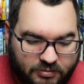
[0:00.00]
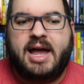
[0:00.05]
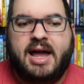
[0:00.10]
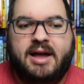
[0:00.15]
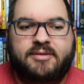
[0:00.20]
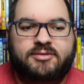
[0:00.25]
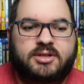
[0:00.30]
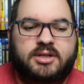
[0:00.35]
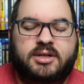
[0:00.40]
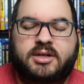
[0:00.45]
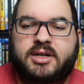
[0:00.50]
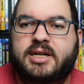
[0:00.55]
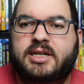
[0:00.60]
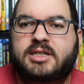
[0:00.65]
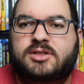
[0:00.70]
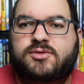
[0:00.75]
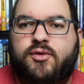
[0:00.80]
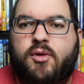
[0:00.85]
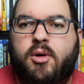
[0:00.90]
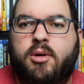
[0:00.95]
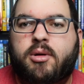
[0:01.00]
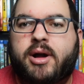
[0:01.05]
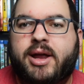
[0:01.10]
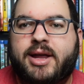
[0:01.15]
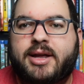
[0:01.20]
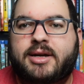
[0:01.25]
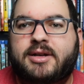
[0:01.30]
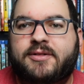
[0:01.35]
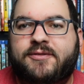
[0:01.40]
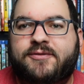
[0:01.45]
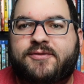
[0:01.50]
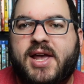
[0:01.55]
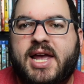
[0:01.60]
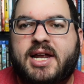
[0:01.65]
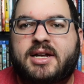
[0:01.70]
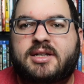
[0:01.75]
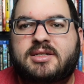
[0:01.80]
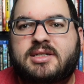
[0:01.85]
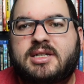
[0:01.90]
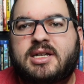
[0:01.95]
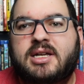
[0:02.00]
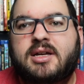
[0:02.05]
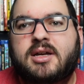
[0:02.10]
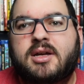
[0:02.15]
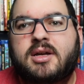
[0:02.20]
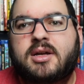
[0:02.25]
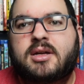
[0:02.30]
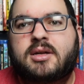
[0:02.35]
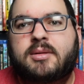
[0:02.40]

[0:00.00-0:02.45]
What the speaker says: After his foray into fantasy,